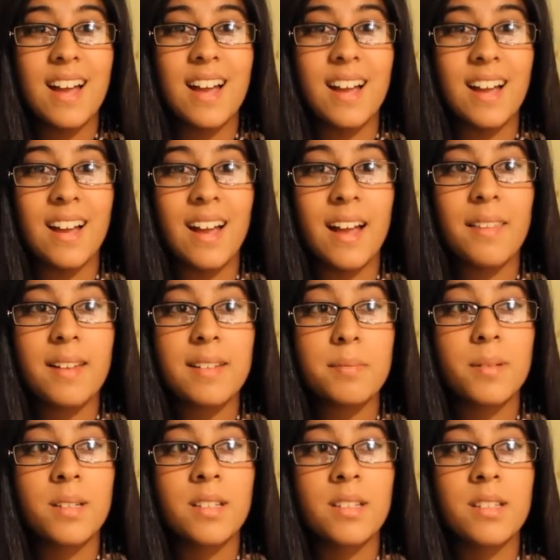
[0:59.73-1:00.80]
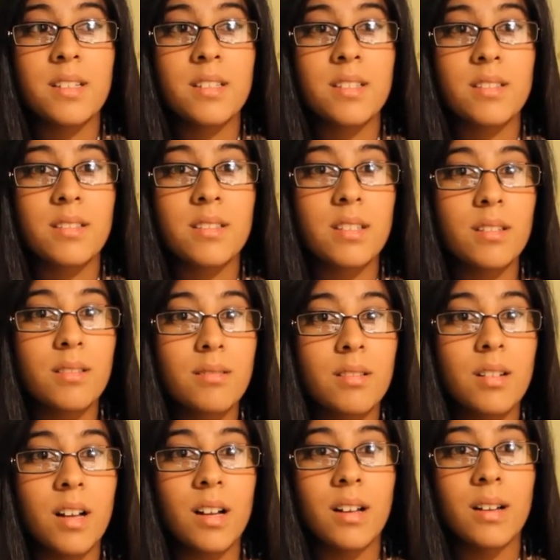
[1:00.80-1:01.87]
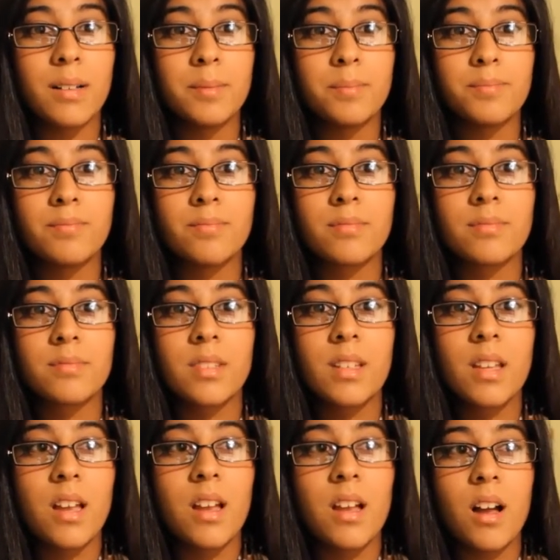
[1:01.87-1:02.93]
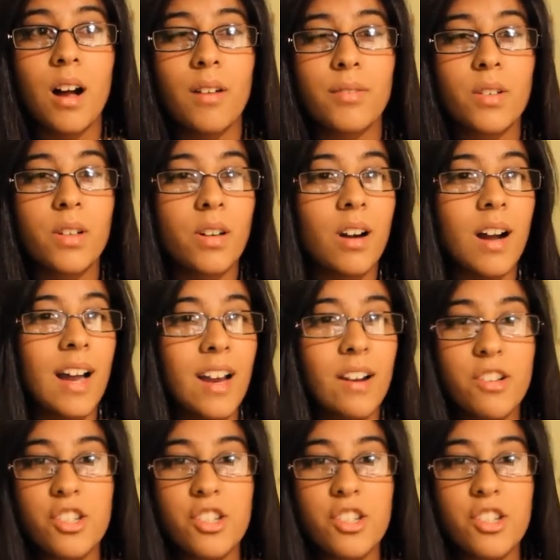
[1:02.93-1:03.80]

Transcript: uh, and that's because um, I've got higher